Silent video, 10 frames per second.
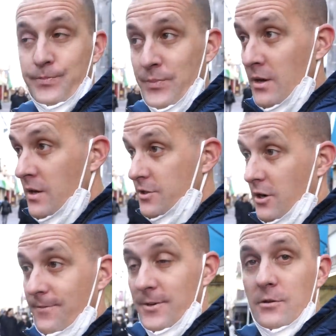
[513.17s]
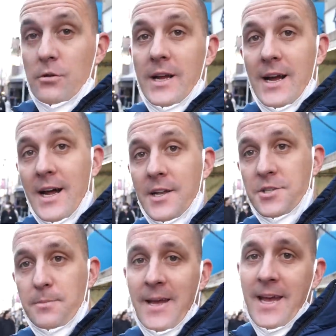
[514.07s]
Yeah. It's often quite hard
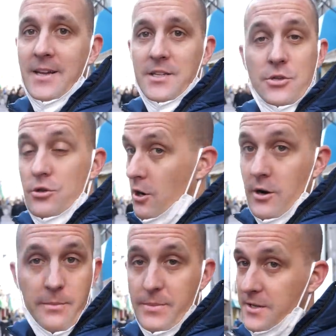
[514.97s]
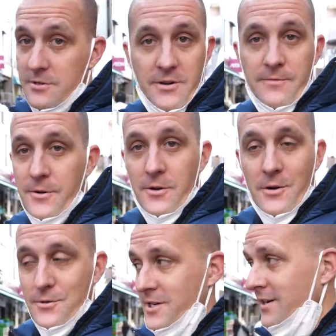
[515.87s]
in Japan. It's not a big street food
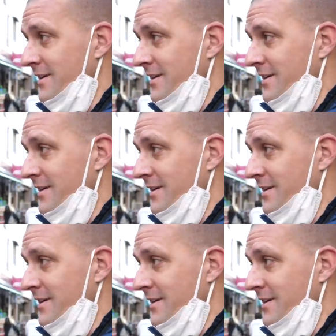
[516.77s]
culture.